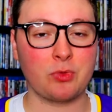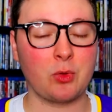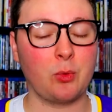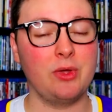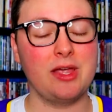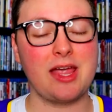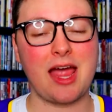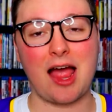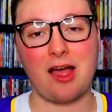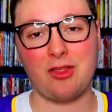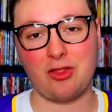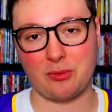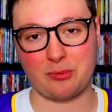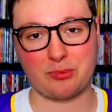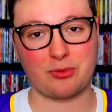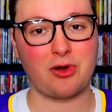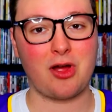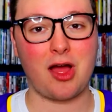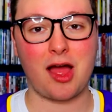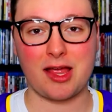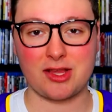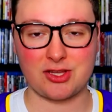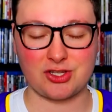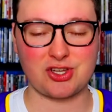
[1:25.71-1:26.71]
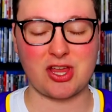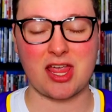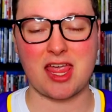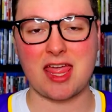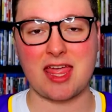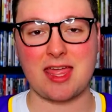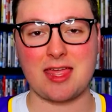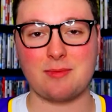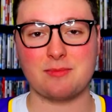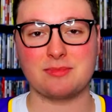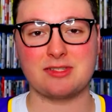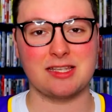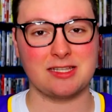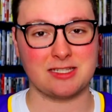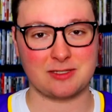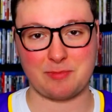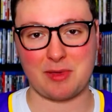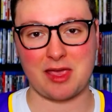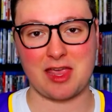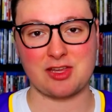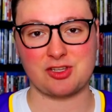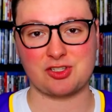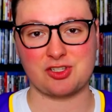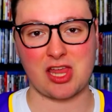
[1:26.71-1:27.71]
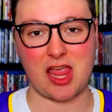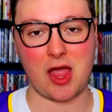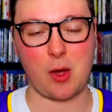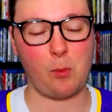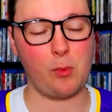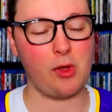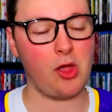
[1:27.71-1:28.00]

we got LeBron James and Space Jam.